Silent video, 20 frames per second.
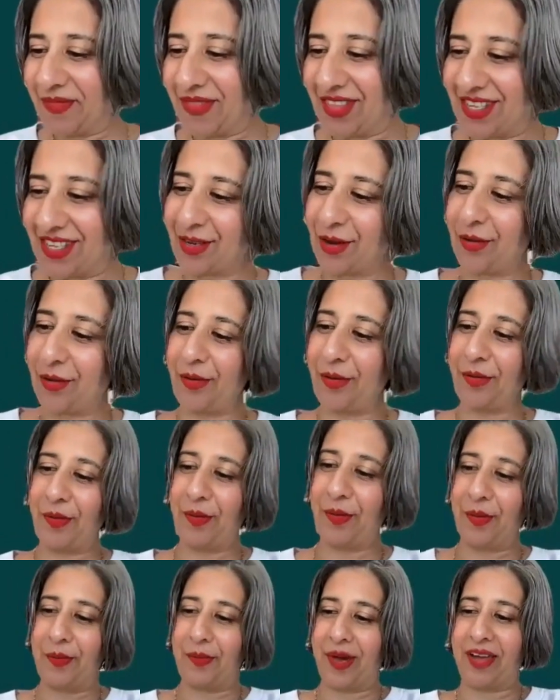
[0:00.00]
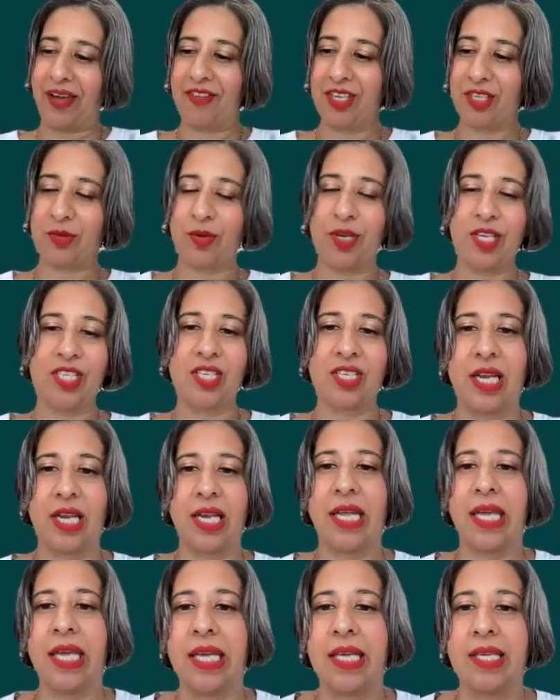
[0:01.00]
So my first question
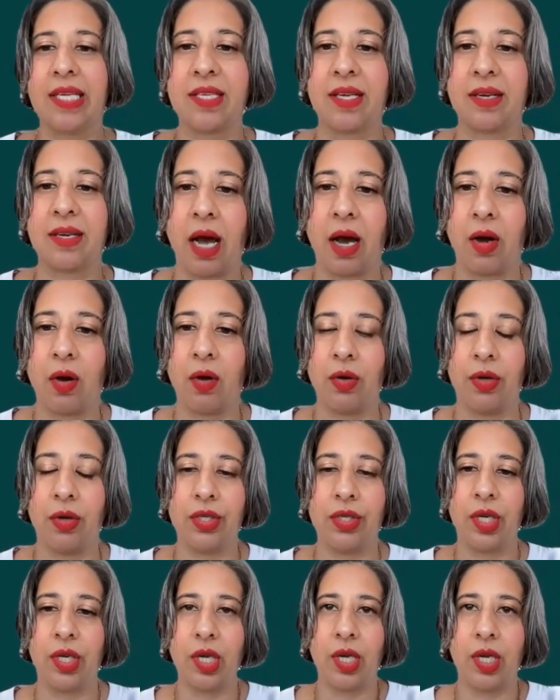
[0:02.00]
really is around